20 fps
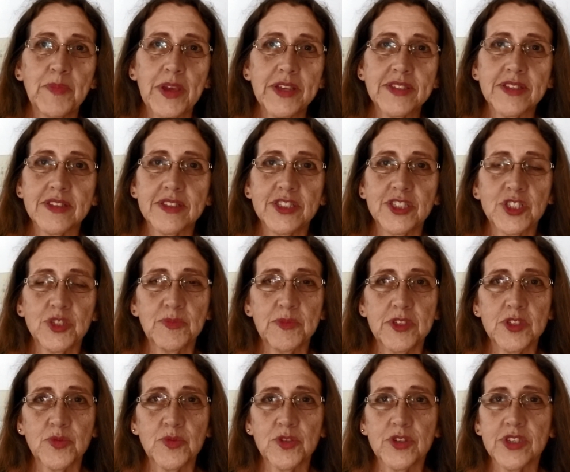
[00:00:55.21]
it basically just
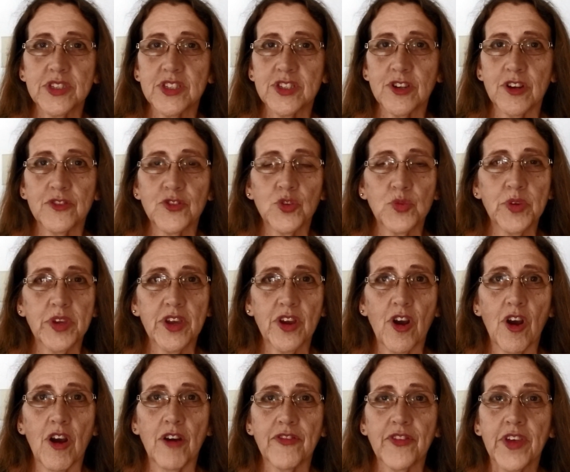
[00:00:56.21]
means we're gonna start the week
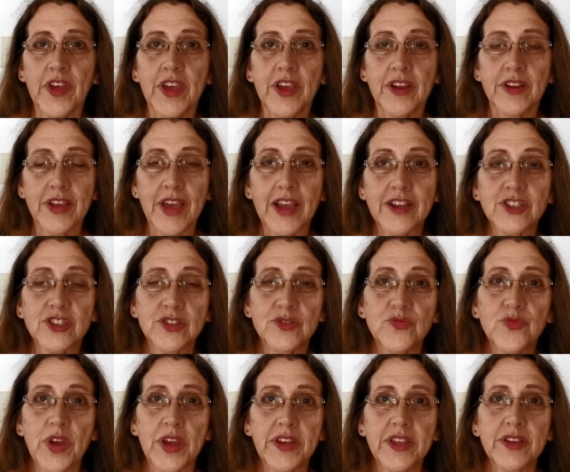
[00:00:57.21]
off
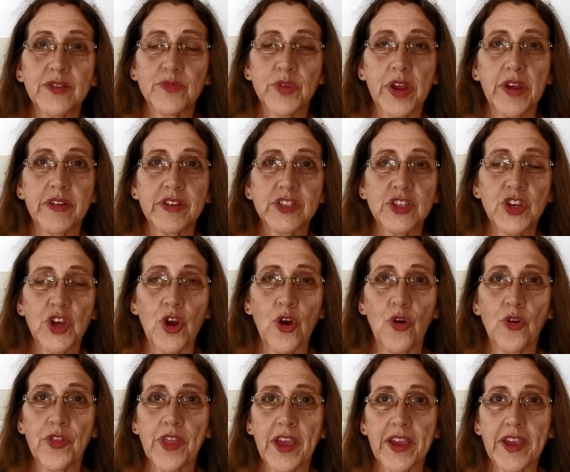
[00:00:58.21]
actually ready and raring to go.